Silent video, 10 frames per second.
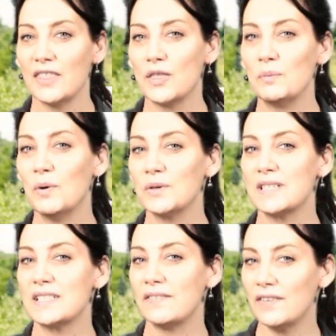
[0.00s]
the more
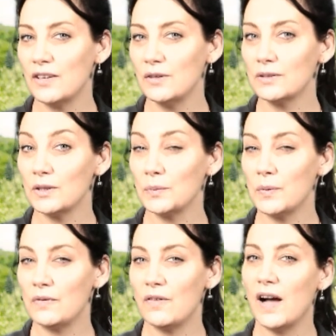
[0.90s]
difficult it
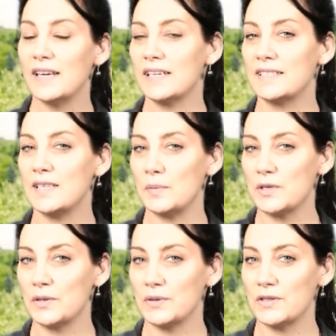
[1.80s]
will find
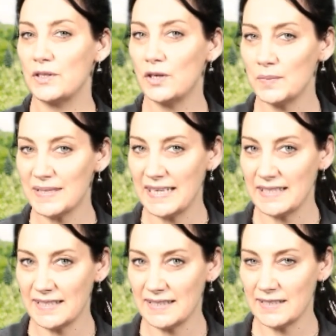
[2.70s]
exceptional
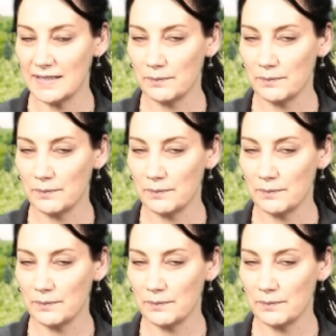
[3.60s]
circumstances.